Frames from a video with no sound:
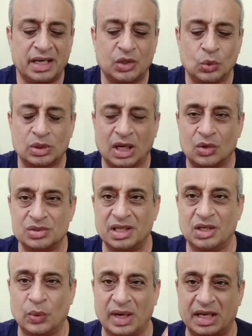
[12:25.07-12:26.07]
in
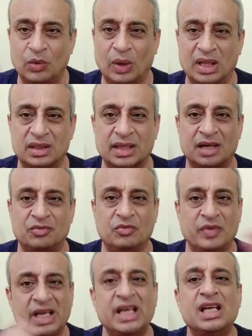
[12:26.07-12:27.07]
2021 that
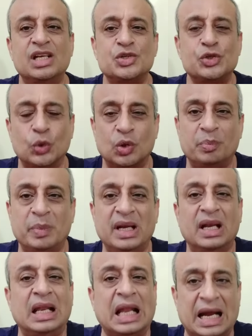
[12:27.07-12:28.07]
we should be
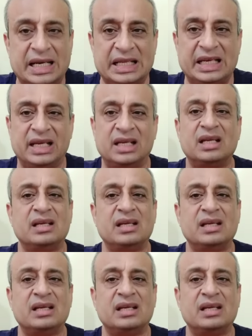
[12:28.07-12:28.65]
laddering